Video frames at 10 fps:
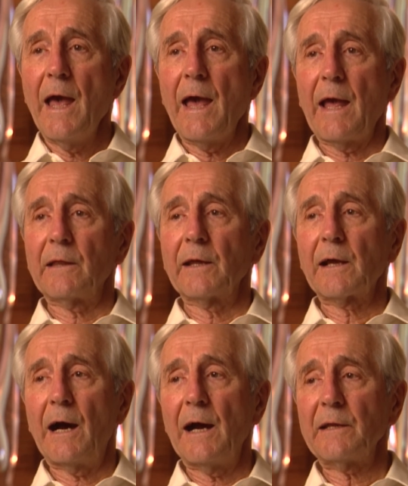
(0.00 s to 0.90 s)
And the
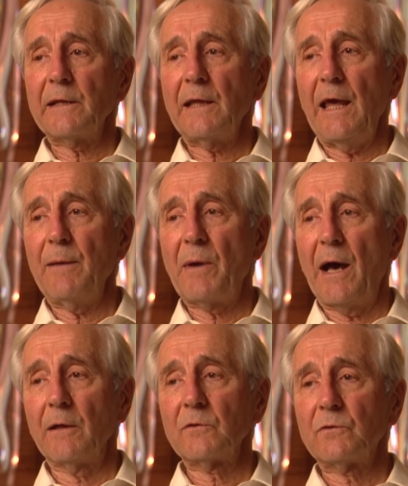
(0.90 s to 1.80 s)
car that came
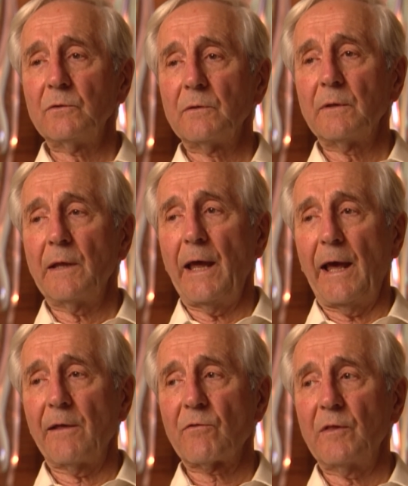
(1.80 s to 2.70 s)
out
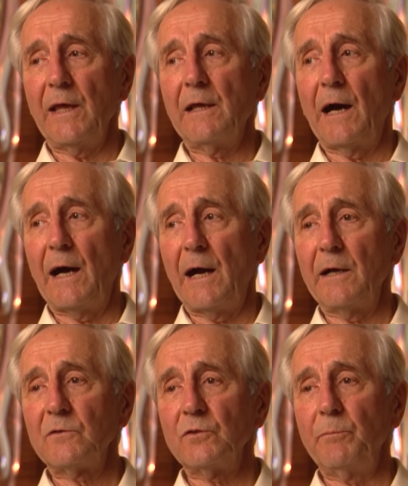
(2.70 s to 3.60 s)
as the
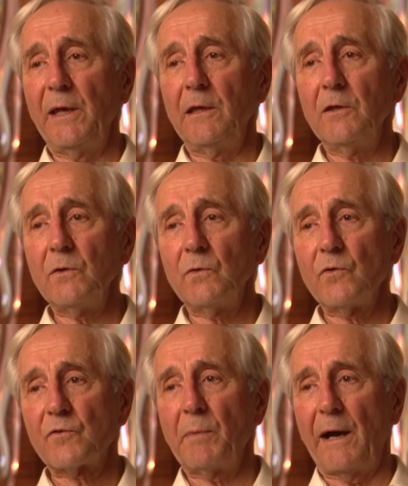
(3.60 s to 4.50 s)
car to be
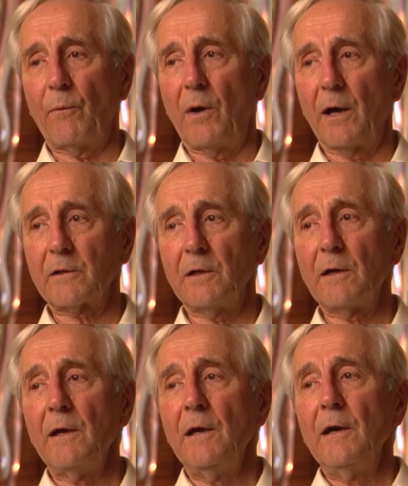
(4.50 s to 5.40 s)
used by
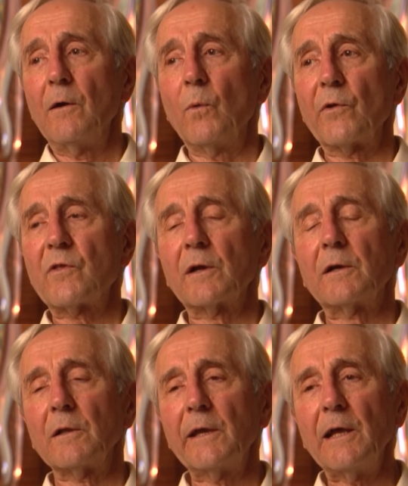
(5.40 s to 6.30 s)
Walker was the
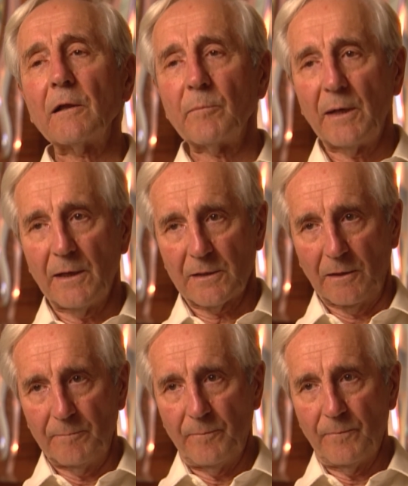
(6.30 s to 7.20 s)
Khalil
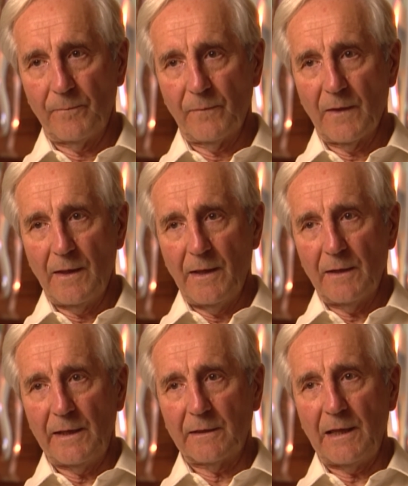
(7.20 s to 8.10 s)
model
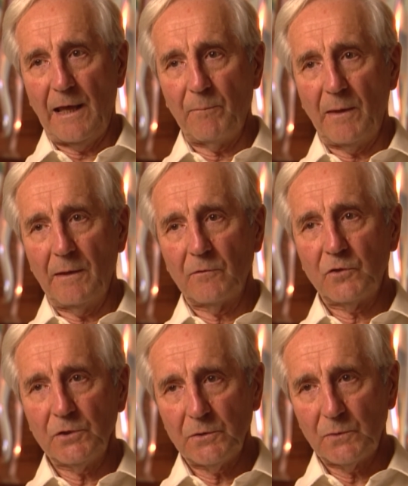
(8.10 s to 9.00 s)
that came
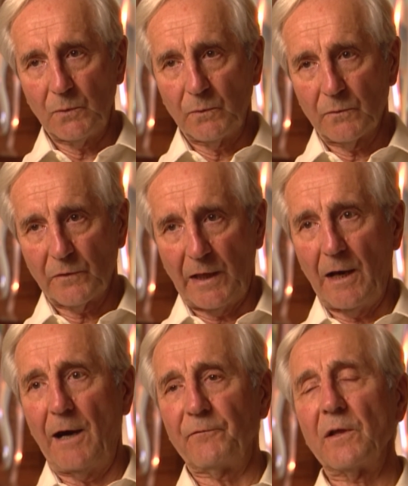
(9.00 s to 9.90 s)
to the
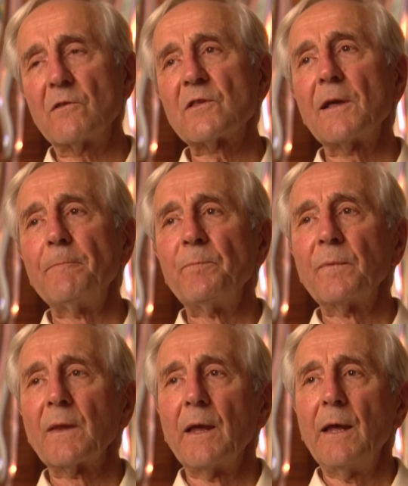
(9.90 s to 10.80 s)
office
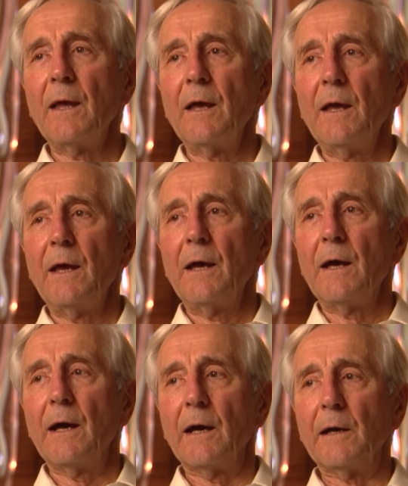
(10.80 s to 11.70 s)

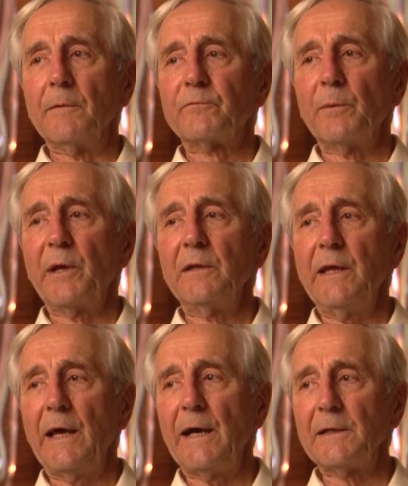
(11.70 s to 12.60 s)
from
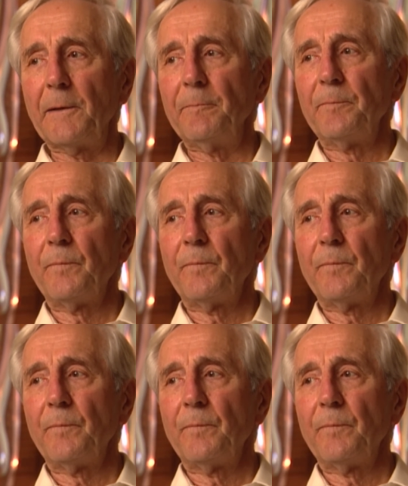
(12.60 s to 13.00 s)
Indiana.